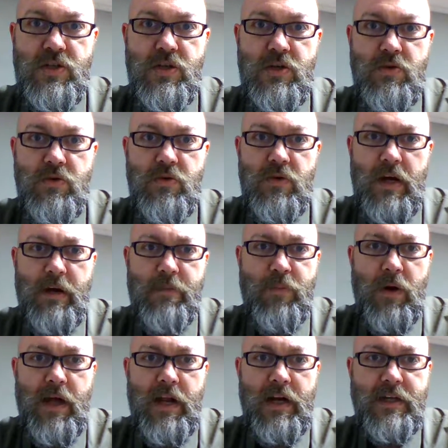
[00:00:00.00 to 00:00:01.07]
to a
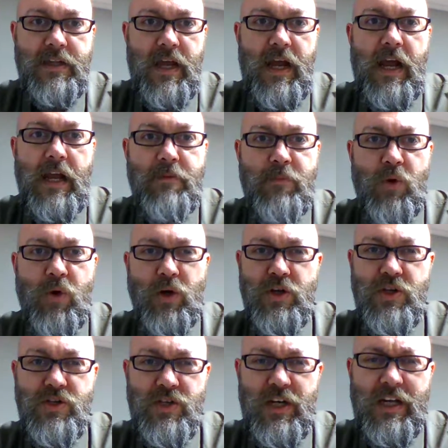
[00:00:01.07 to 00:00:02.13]
product that had more
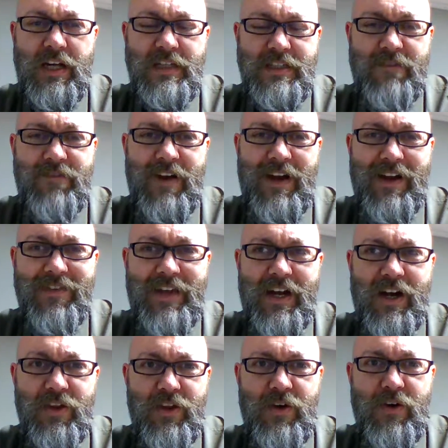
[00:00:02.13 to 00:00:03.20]
cushioning because I found that
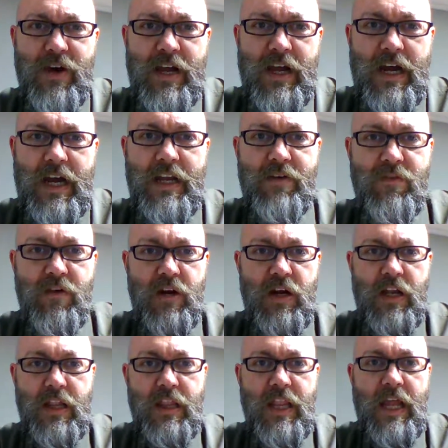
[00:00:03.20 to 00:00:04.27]
although I, I
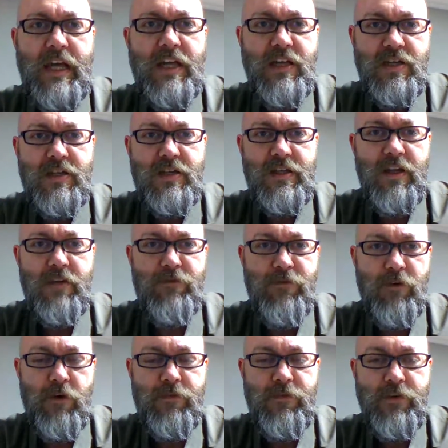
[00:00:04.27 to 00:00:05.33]
liked the
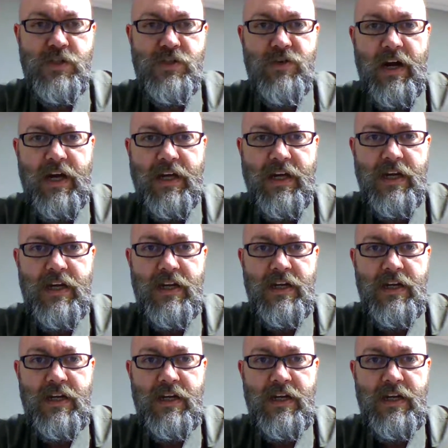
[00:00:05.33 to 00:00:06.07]
forefoot strike,